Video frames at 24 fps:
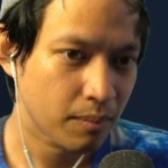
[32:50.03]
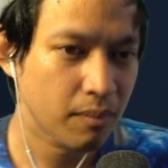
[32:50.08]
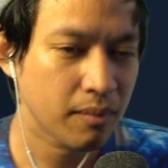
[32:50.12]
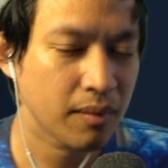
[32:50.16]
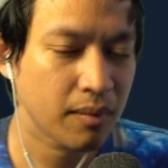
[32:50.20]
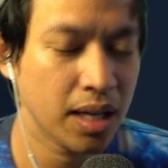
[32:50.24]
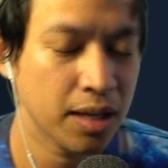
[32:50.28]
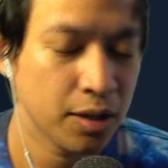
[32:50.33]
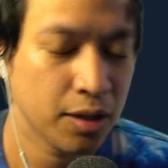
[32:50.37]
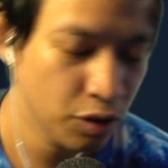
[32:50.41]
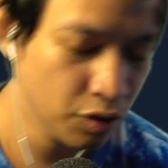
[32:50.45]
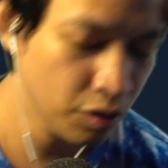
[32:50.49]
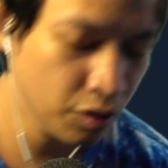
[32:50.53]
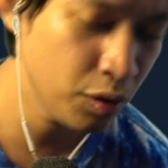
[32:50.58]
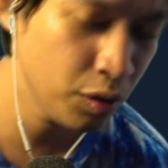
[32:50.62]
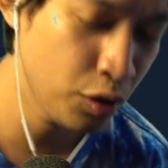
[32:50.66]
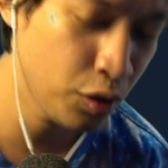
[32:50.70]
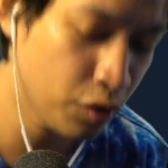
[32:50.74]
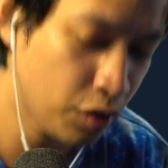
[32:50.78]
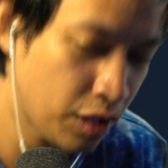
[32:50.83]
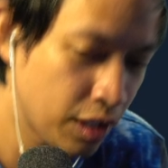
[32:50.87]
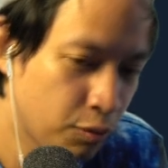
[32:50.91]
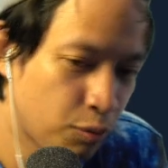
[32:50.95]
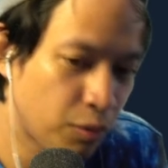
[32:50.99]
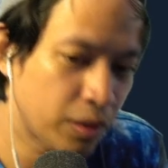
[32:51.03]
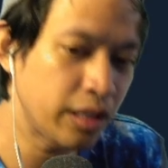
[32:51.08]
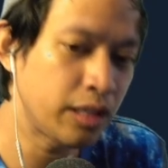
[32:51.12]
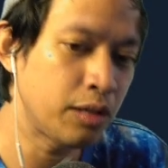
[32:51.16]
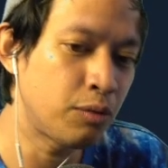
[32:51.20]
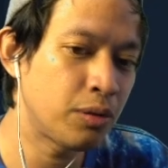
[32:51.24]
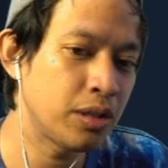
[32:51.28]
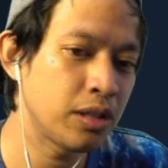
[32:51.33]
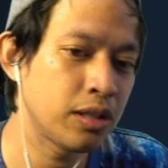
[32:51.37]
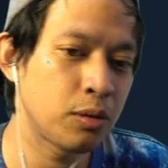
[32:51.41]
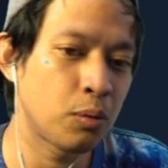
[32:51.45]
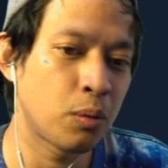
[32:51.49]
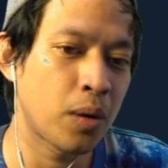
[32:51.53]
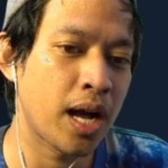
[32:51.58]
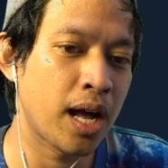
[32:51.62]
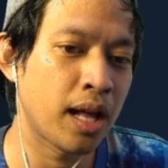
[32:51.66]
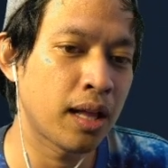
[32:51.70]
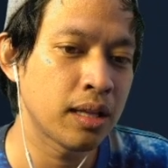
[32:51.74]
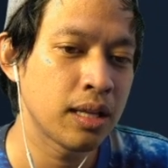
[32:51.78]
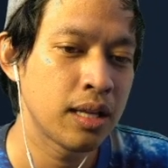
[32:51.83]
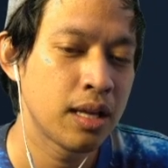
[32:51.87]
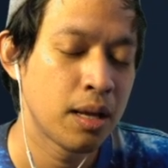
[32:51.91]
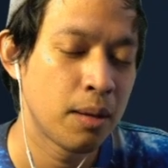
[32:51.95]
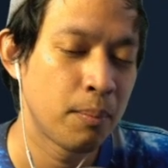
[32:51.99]
You did really, really well
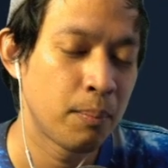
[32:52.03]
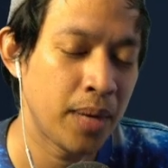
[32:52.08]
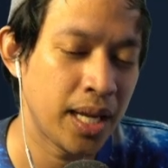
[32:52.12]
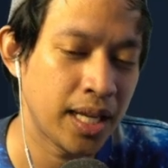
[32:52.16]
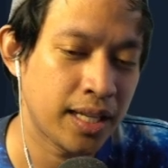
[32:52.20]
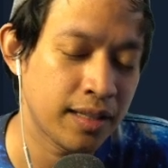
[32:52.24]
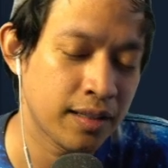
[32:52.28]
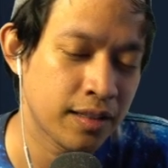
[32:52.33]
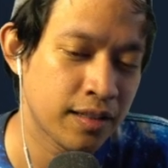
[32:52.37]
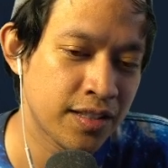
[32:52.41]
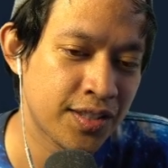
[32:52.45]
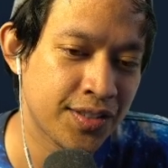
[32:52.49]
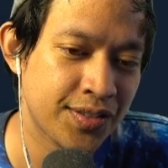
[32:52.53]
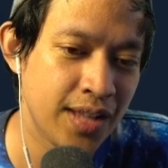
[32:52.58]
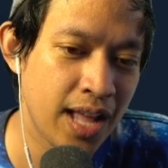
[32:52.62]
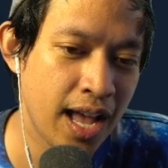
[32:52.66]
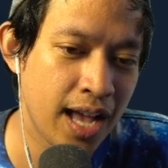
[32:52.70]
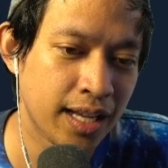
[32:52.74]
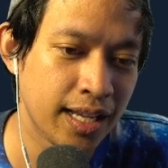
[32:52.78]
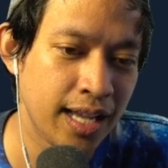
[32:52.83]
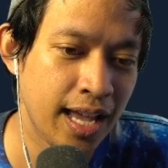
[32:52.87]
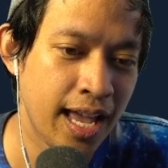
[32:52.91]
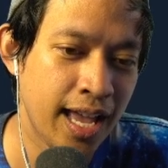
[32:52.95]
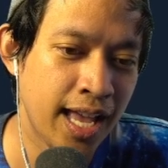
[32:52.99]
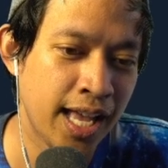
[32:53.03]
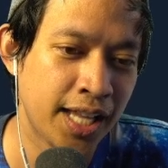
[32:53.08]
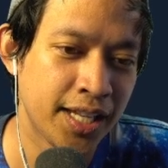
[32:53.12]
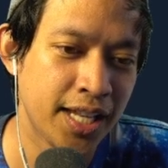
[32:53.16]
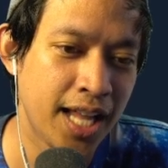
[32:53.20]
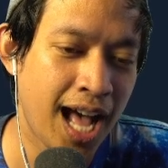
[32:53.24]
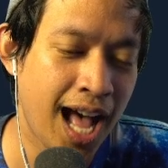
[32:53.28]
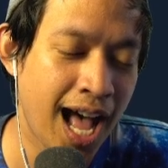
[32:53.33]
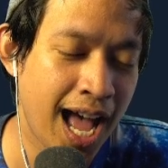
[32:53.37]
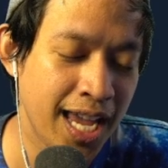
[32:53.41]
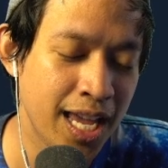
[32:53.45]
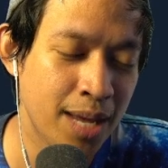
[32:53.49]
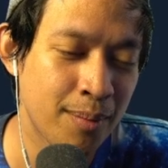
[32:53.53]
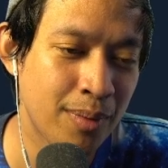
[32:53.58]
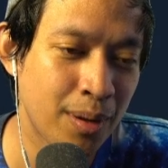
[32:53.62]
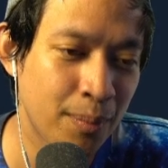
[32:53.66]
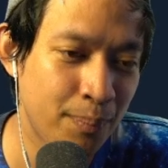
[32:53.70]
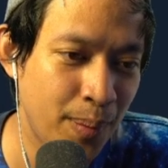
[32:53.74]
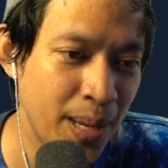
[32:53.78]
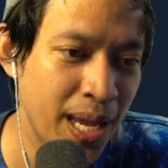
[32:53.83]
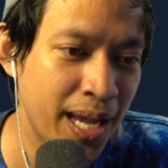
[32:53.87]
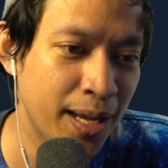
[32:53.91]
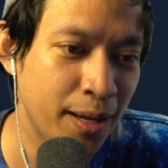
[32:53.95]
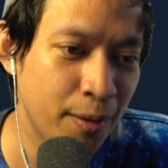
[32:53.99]
making this deck, and I am a
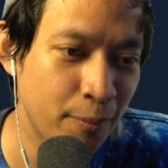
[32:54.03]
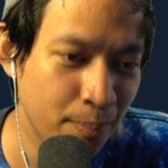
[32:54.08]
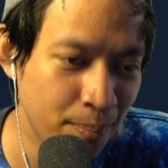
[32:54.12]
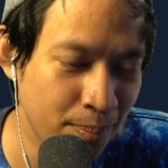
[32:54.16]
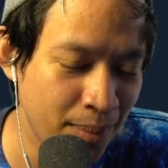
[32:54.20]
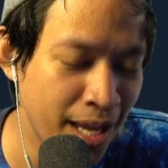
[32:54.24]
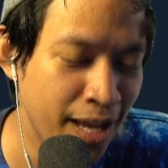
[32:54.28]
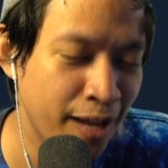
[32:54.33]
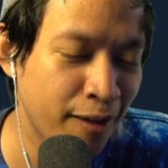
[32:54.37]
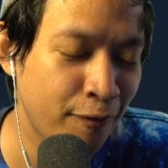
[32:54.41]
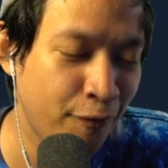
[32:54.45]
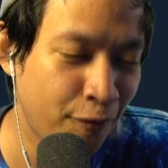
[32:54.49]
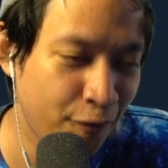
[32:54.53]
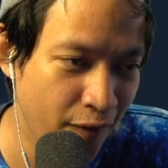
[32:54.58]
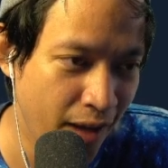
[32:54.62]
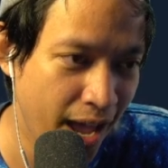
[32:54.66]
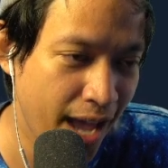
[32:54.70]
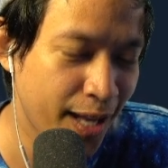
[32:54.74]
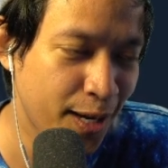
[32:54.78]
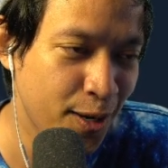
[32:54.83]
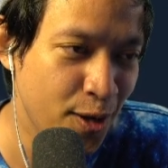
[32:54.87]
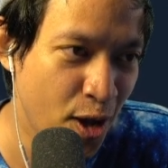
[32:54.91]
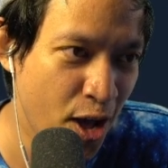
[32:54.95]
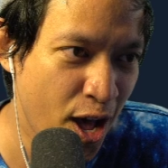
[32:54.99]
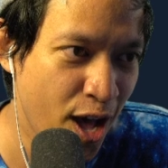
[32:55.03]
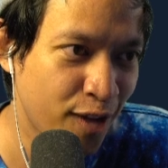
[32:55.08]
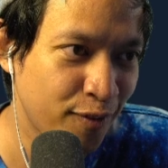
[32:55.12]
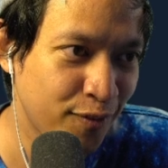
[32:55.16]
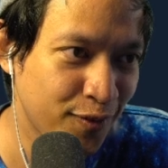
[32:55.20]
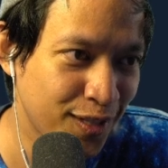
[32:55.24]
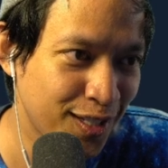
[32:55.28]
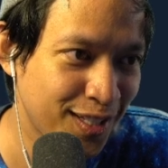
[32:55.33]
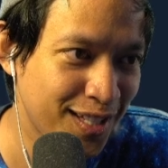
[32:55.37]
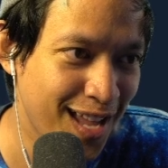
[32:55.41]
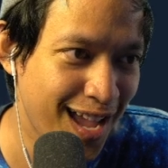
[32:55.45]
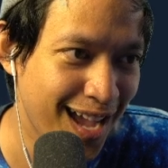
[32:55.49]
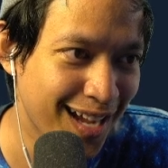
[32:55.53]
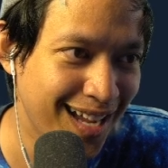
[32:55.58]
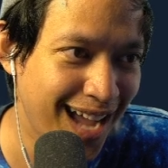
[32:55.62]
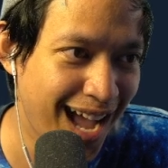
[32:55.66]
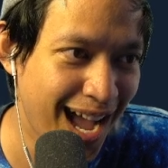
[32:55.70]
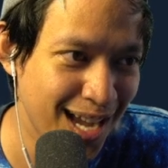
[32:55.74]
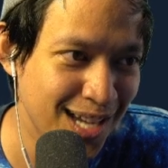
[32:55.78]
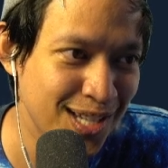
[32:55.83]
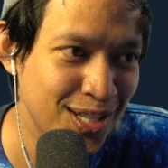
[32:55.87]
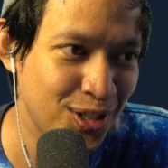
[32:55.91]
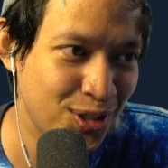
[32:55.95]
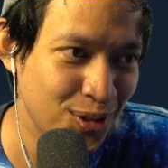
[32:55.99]
big, big fan of the deck. I
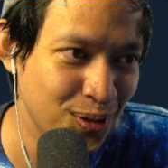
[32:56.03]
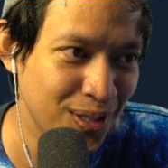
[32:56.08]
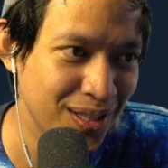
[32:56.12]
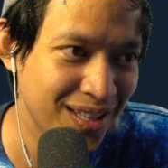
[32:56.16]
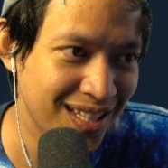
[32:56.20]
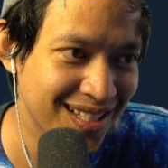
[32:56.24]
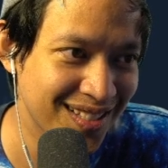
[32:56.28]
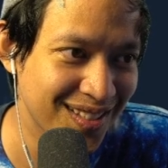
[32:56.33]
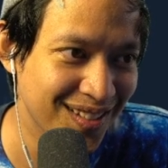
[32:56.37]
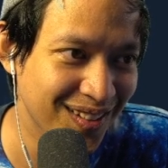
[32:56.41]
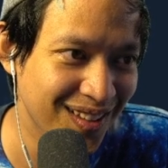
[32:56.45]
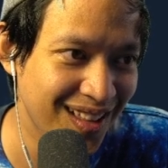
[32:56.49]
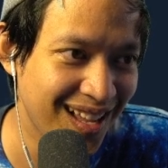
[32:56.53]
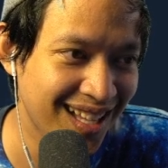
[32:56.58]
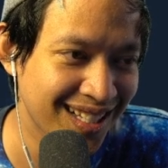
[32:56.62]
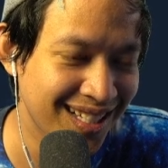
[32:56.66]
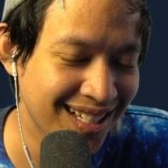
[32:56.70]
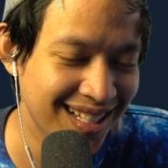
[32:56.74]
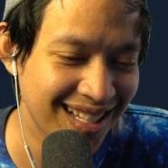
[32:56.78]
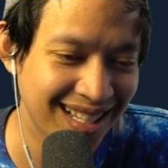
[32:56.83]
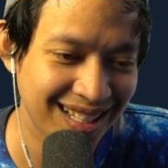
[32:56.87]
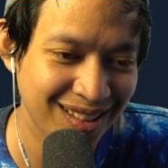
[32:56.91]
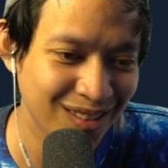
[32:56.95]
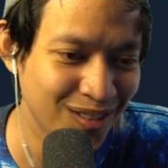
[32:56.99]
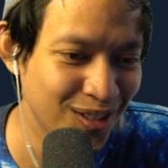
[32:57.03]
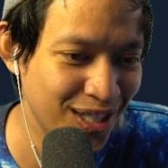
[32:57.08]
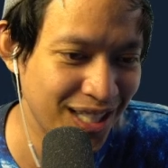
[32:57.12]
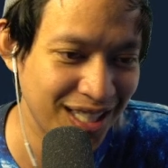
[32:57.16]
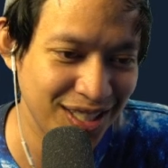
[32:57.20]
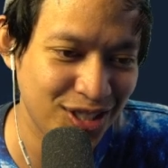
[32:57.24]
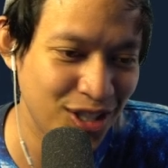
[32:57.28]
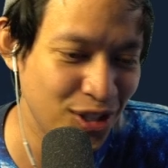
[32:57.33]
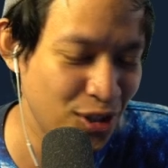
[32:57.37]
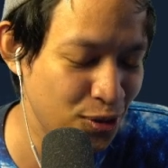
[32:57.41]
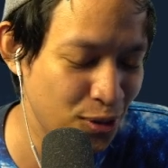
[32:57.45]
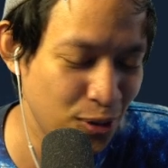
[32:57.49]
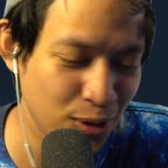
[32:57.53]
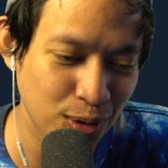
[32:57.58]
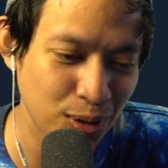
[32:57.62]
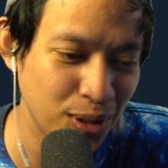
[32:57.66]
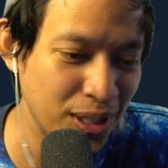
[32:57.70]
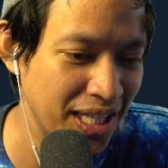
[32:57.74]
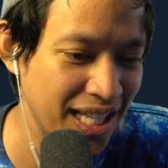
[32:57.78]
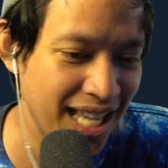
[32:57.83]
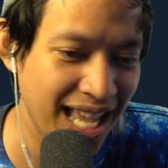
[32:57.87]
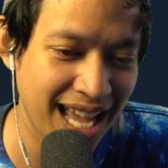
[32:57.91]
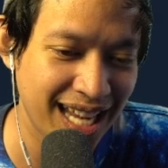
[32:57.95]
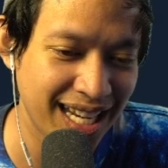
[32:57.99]
enjoyed this a lot. Just
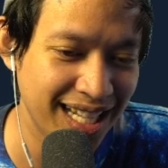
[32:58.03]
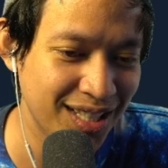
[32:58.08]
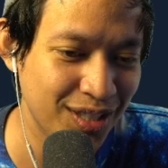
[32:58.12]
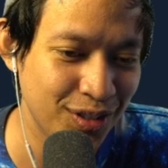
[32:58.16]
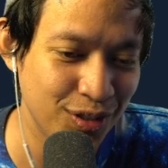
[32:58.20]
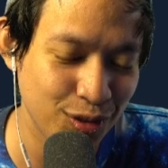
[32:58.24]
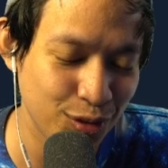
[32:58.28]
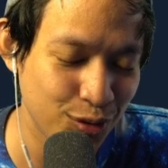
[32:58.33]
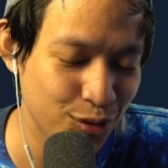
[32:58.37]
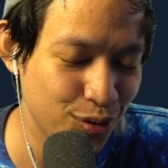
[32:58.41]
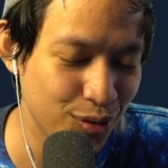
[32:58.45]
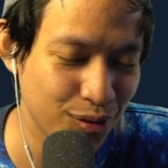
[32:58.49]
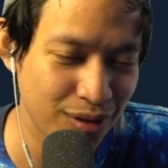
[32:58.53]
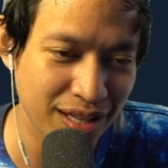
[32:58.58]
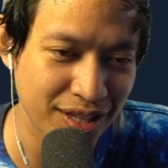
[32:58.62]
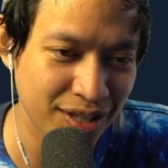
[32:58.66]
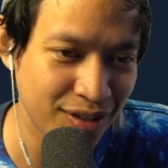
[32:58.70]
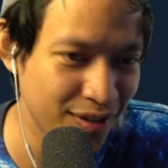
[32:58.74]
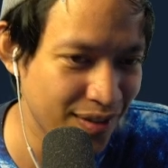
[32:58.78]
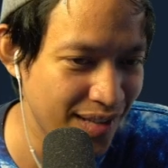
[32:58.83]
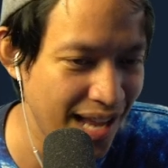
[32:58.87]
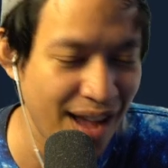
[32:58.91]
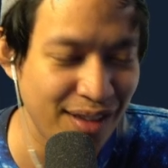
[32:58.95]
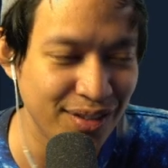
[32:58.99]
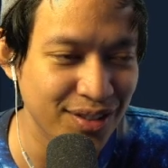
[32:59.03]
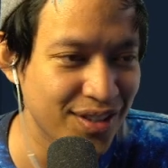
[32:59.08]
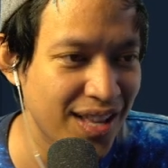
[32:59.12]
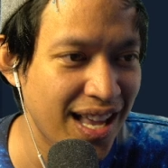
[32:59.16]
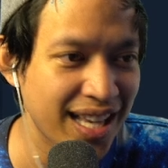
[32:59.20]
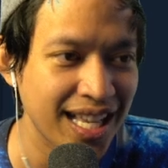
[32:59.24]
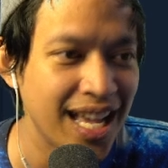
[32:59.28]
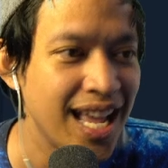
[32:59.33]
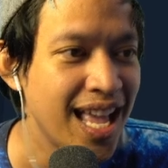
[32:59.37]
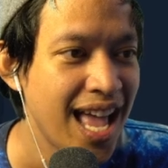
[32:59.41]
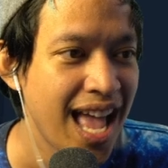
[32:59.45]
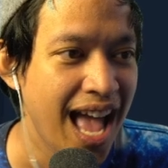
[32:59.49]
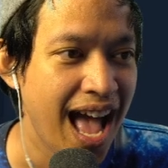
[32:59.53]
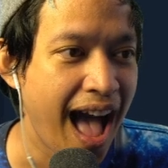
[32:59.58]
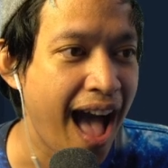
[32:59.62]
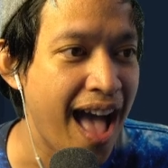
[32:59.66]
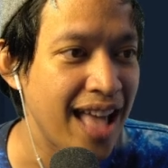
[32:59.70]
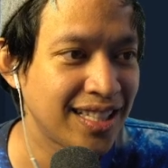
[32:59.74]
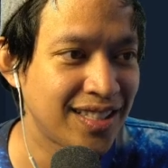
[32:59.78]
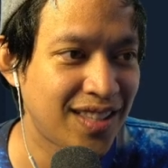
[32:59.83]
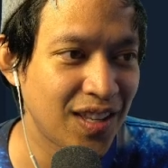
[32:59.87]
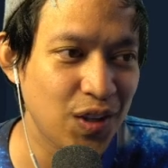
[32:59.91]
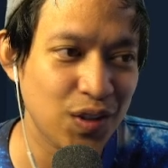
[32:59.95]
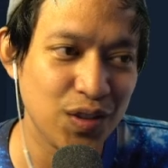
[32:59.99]
looking at it just sounds like
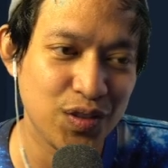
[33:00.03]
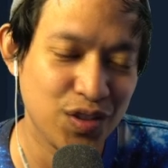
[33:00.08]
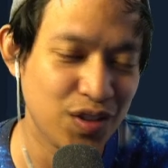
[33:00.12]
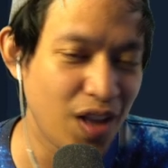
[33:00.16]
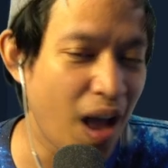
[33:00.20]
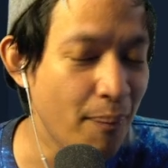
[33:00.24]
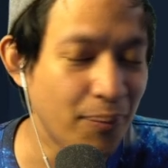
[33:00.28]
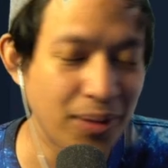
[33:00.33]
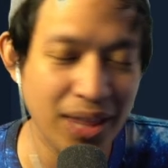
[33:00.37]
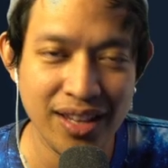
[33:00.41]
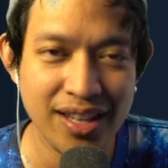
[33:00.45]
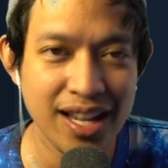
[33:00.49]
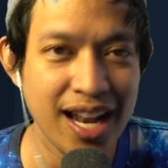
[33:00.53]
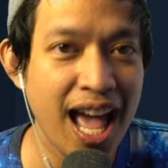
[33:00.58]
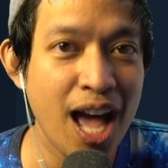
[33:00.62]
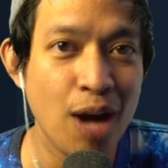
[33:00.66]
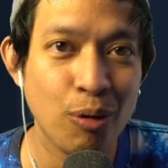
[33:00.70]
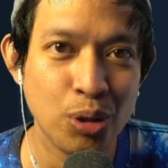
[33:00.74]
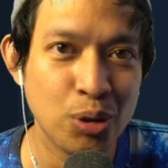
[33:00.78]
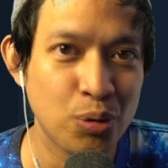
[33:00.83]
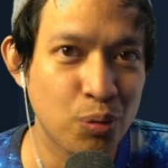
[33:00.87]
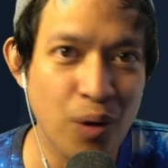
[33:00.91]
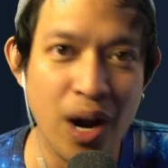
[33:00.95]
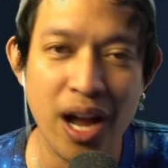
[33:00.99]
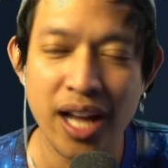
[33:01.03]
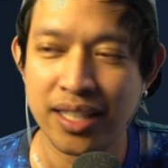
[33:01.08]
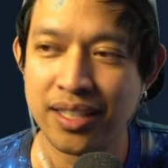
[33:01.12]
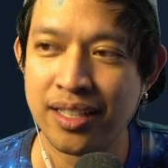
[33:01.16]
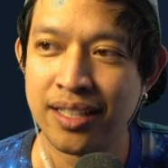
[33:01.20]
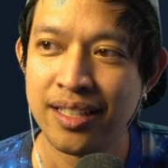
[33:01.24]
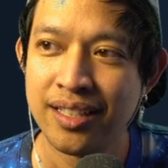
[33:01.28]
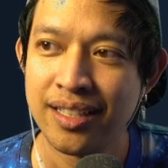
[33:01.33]
this is something that I would run.